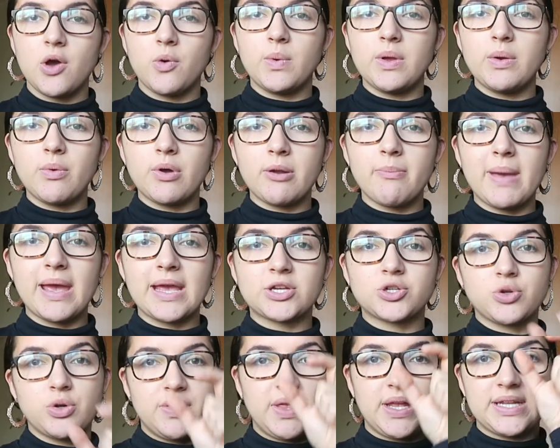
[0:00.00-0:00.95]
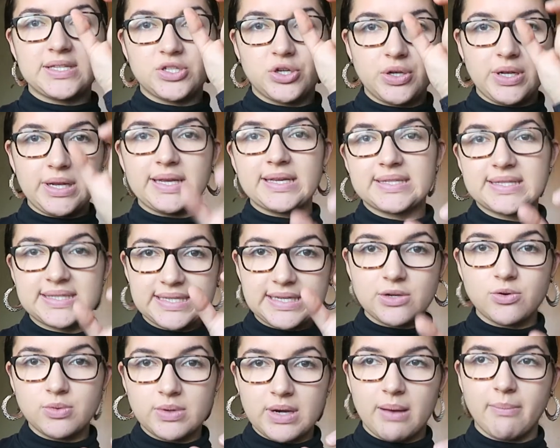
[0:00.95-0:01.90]
We want to make sure that it's only a
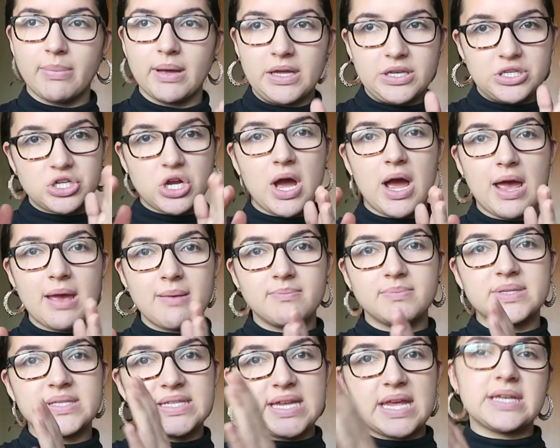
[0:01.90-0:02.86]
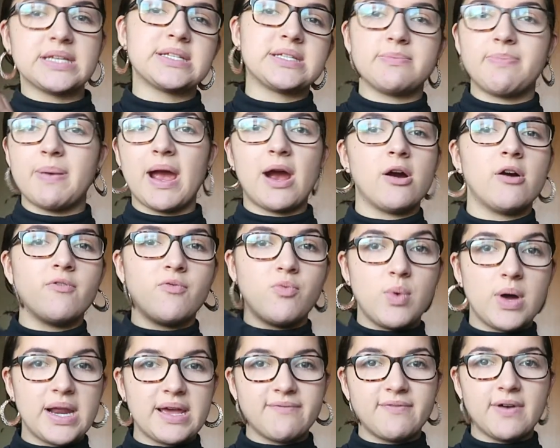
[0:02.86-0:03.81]
single number times 10 to the power of
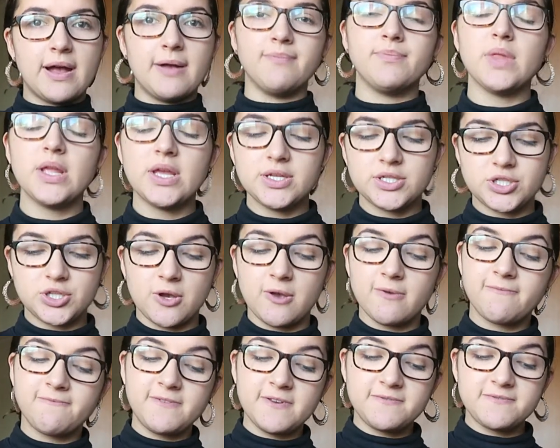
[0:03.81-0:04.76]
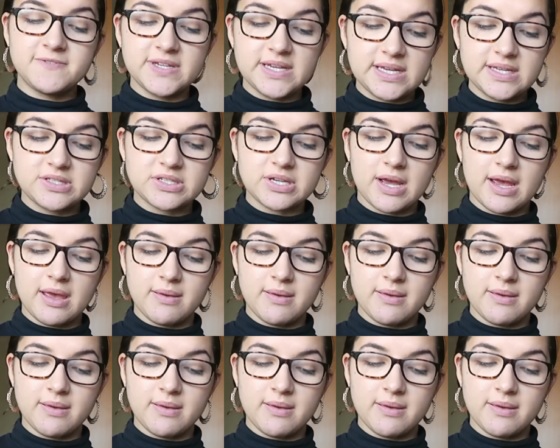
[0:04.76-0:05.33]
whatever. So 50